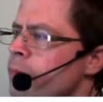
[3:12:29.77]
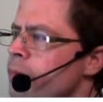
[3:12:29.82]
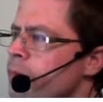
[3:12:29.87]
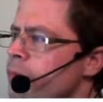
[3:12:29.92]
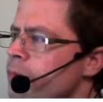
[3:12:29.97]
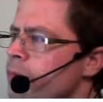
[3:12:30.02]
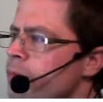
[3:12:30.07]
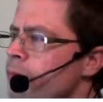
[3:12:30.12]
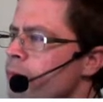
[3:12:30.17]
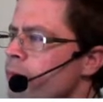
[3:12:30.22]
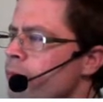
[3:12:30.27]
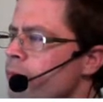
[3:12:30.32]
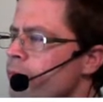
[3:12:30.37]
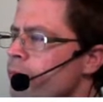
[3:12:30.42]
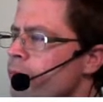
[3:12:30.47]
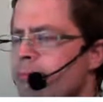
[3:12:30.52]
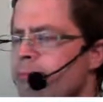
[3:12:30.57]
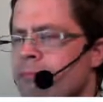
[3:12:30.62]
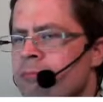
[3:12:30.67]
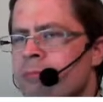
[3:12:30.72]
we're not
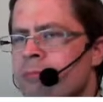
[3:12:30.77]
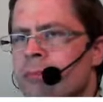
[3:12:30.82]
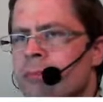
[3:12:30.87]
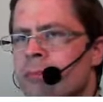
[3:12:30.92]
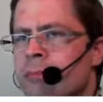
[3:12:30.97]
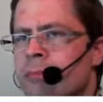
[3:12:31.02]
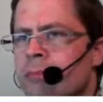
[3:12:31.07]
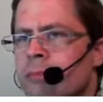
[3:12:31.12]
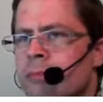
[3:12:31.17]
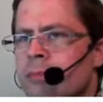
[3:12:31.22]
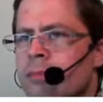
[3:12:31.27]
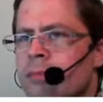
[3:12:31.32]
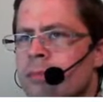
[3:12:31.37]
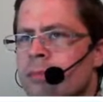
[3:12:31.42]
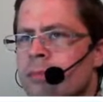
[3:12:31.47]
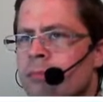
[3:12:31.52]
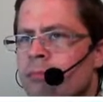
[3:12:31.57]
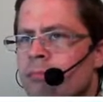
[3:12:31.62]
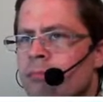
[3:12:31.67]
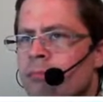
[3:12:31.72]
running this ride until
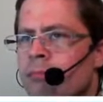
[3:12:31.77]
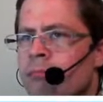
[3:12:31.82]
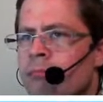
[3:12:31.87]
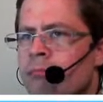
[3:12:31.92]
you have